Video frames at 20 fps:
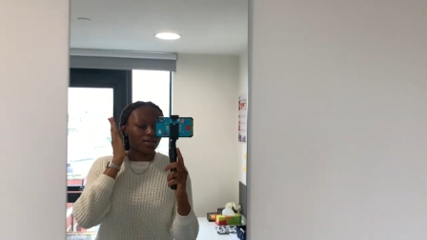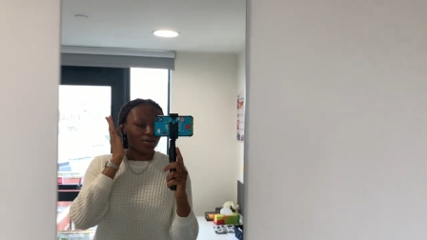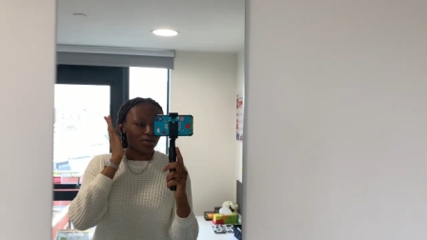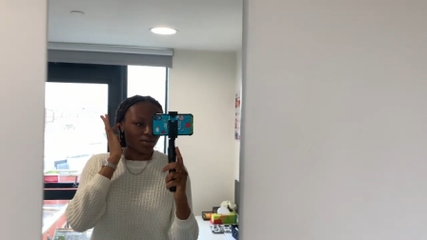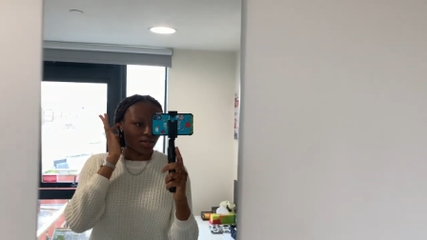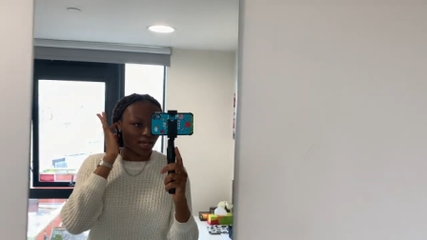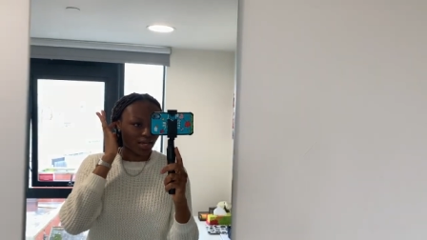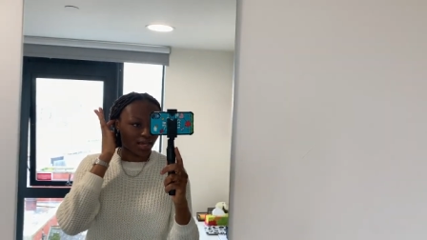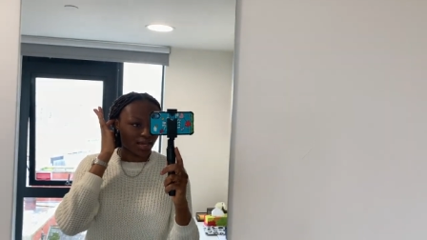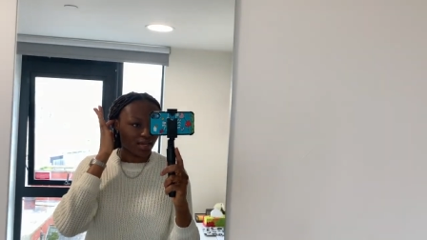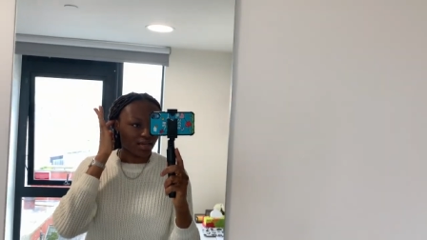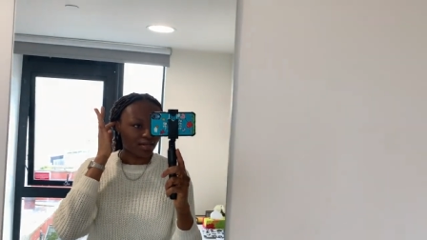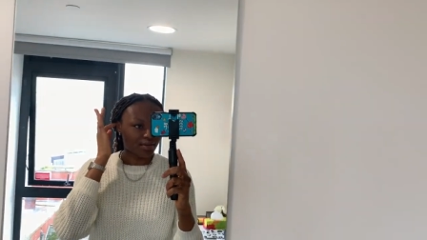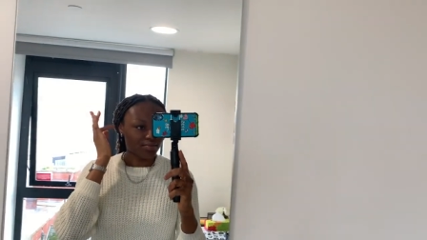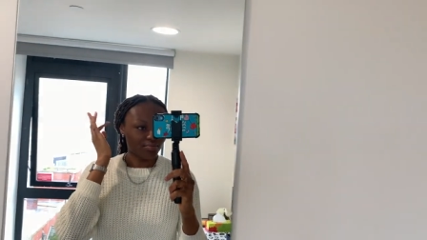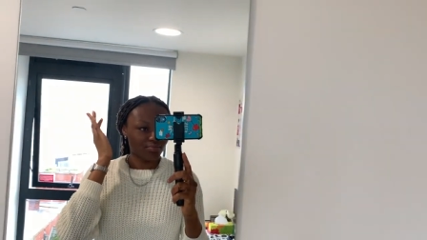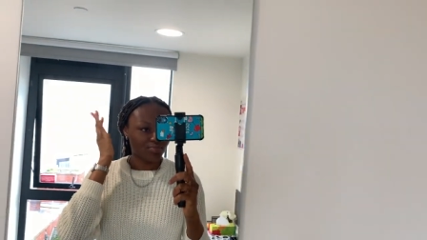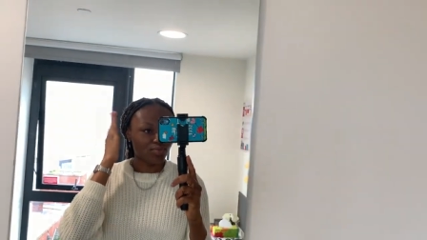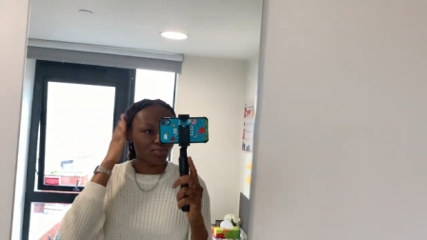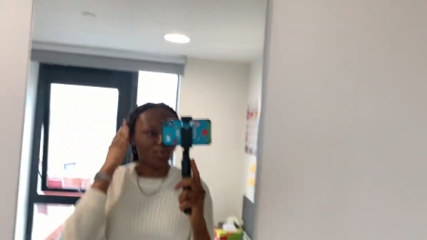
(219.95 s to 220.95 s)
Okay,
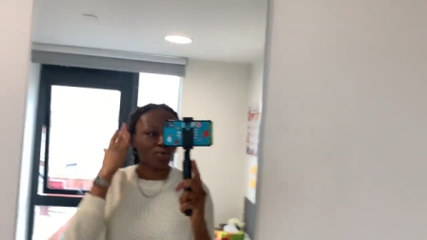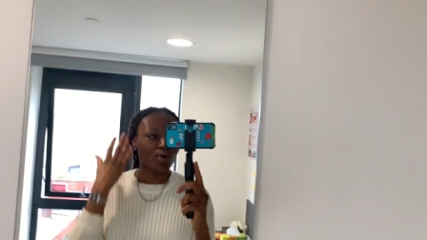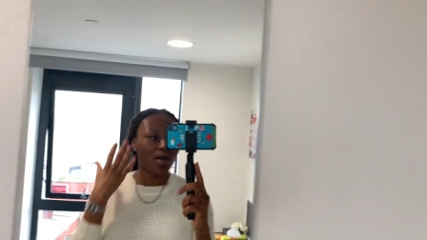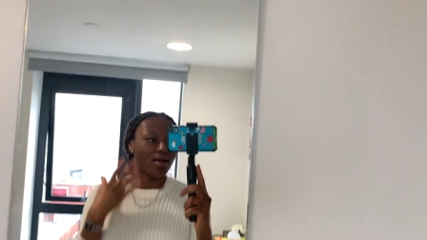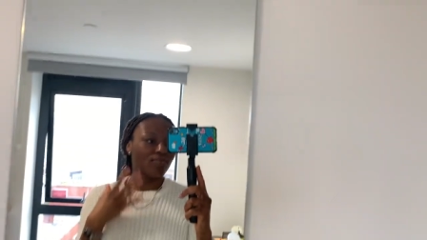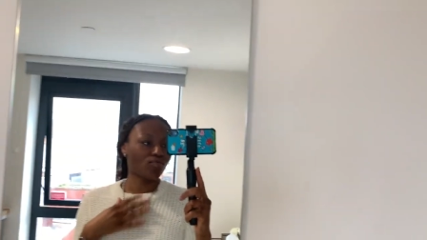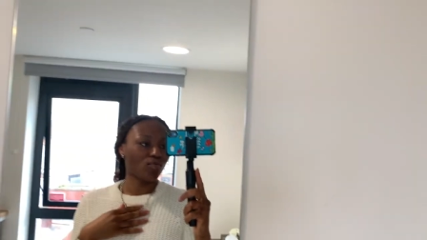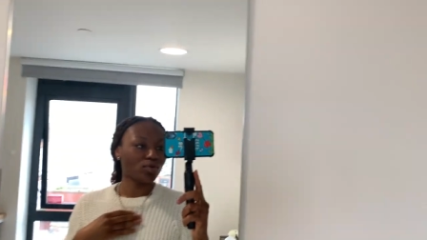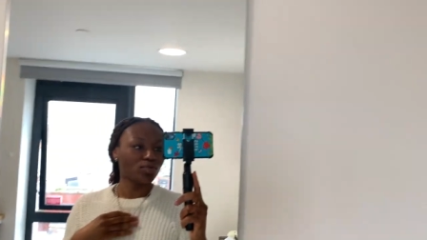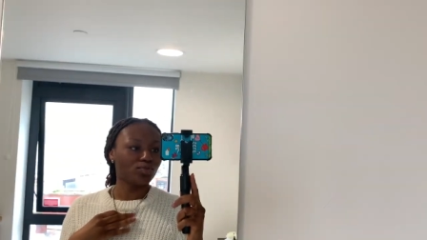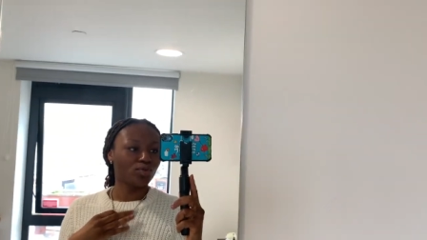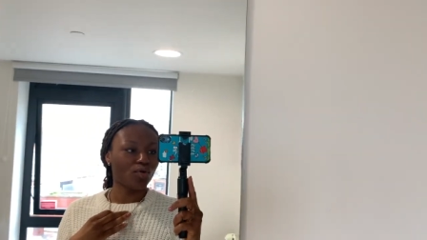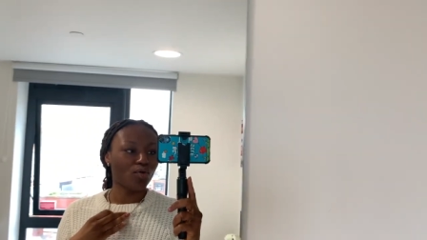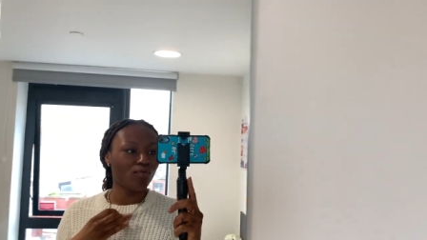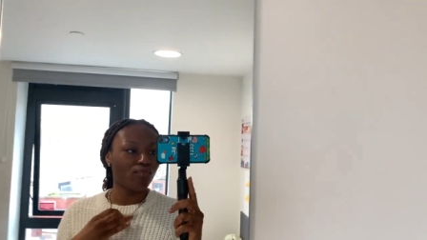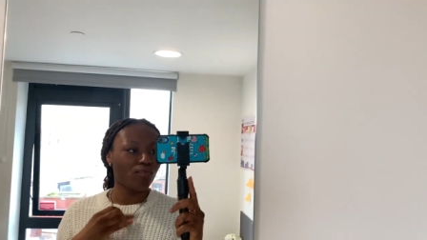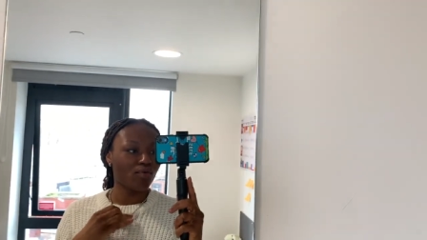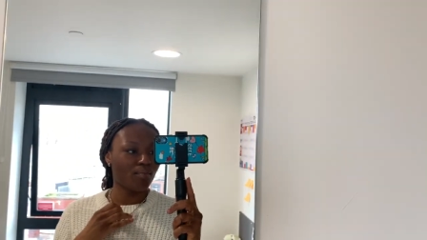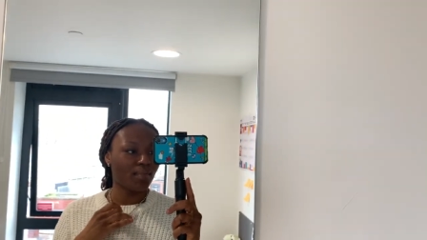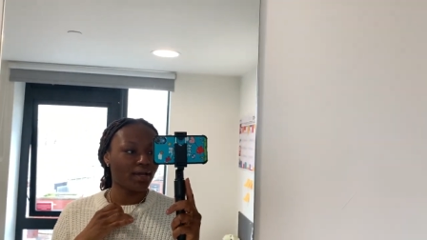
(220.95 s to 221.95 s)
so I've got to go
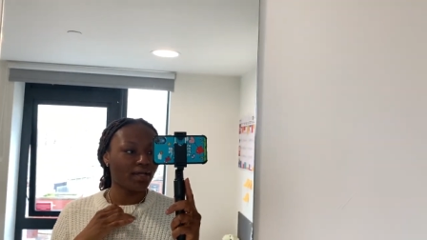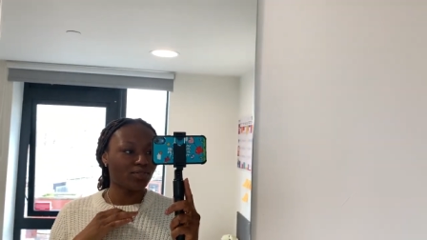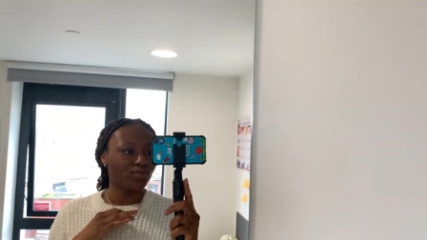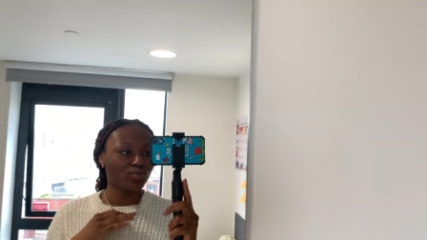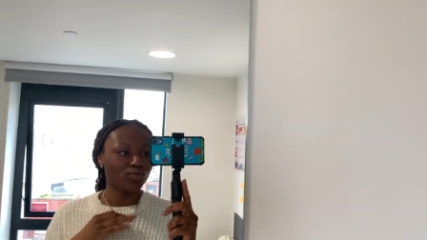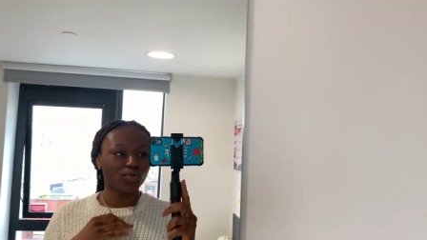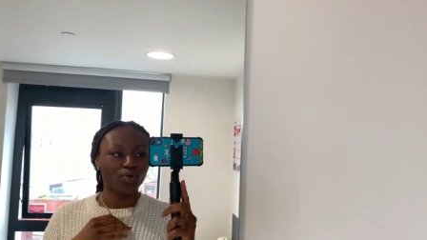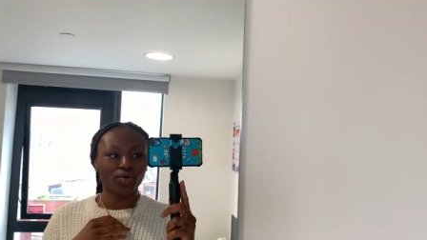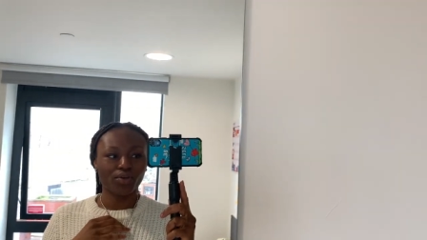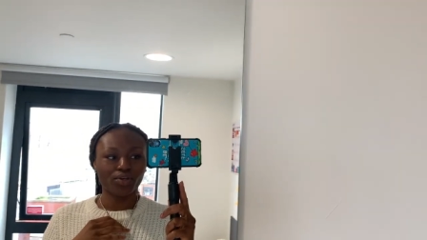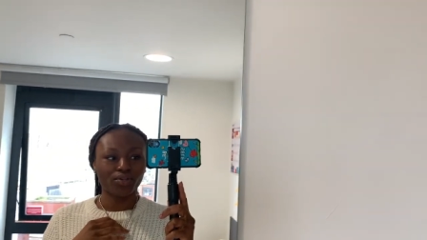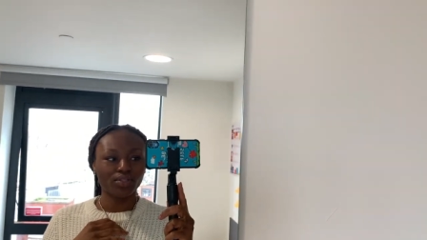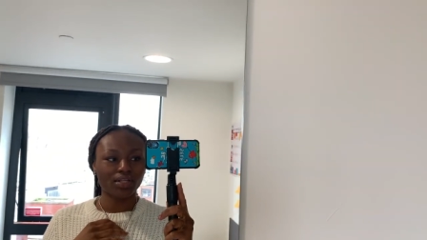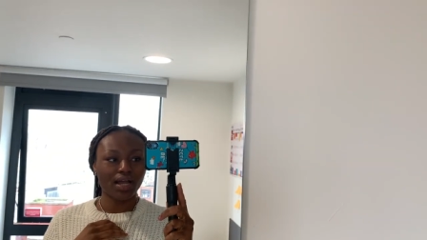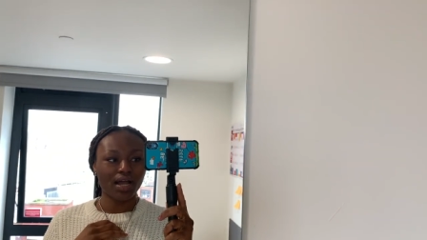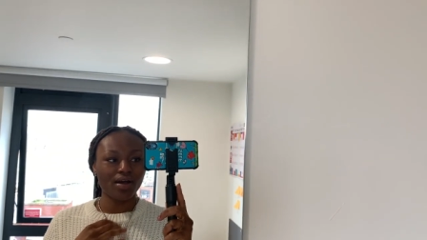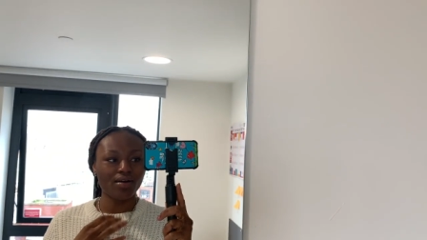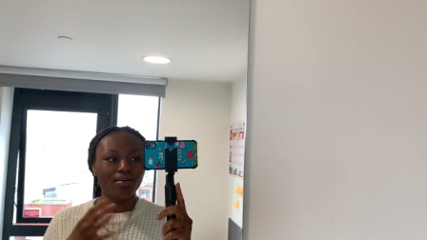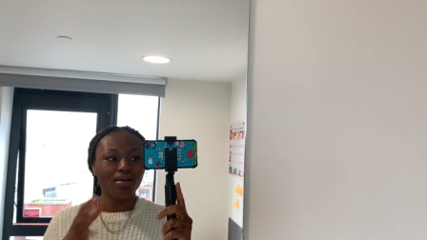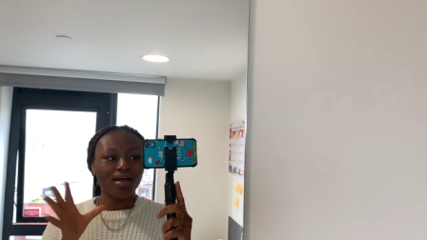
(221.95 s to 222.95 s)
for my tutorial
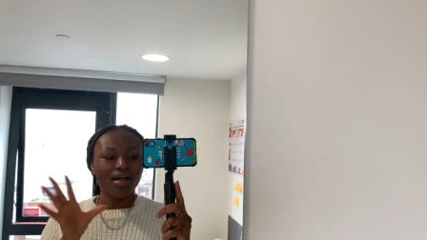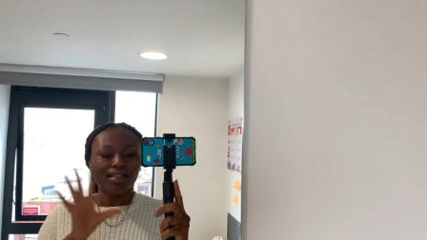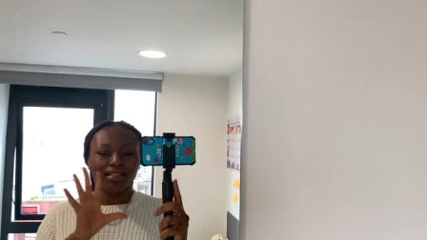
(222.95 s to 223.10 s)
now.